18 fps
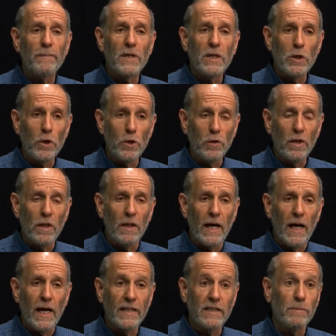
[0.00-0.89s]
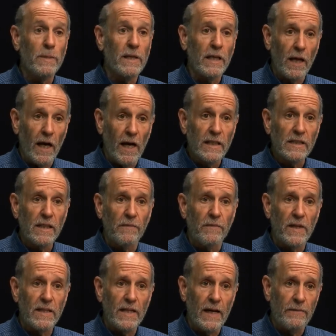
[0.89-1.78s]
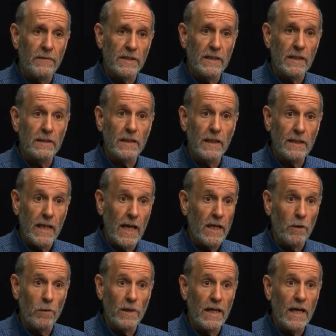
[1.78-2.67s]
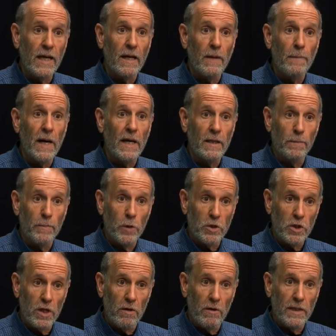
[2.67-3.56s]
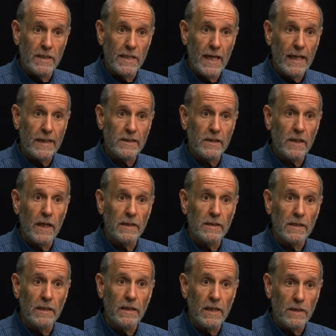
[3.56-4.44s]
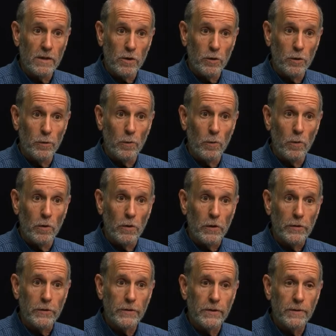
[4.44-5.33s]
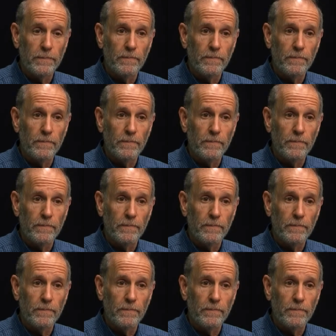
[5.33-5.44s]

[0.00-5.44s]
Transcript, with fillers: to utilize because of the deficit that they created by the Bush era tax cuts and these two wars.